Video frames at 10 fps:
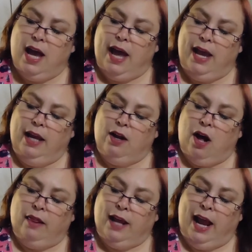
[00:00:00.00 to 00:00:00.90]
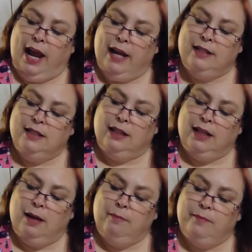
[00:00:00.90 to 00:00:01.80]
I hate all the ads in
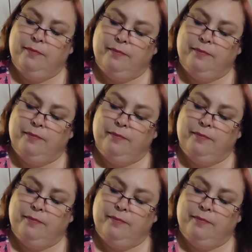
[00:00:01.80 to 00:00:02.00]
them